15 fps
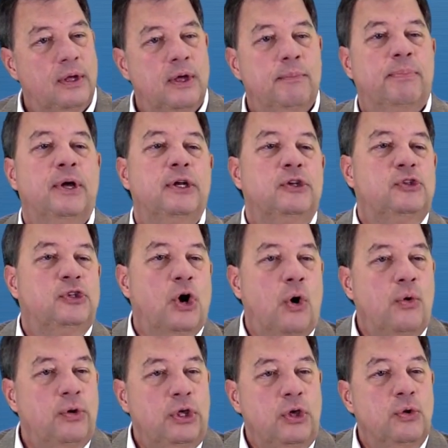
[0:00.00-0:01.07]
But
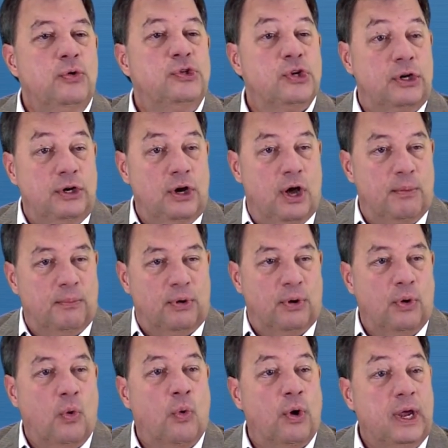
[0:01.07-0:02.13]
don't use a
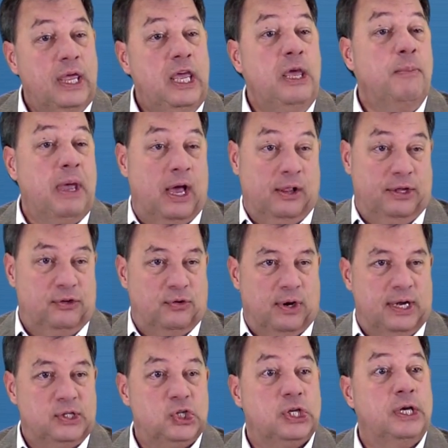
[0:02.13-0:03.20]
number or email
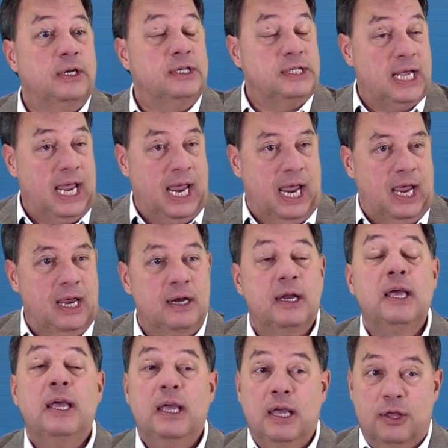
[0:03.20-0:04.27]
address
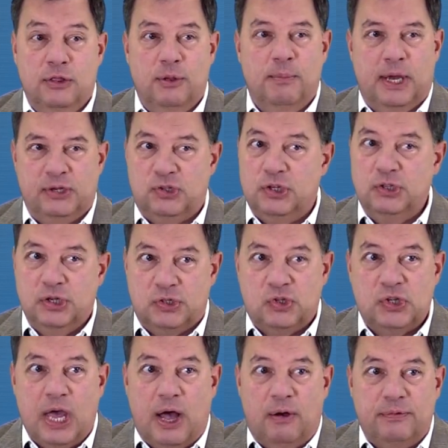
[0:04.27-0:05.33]
contained in the message
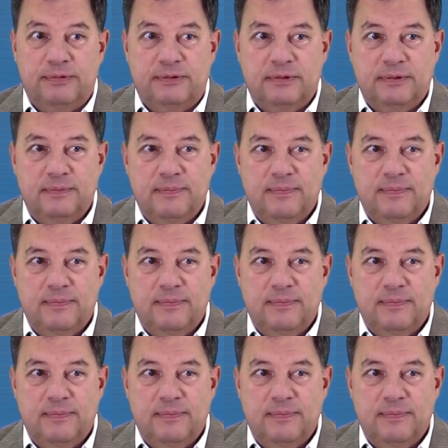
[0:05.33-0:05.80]
itself.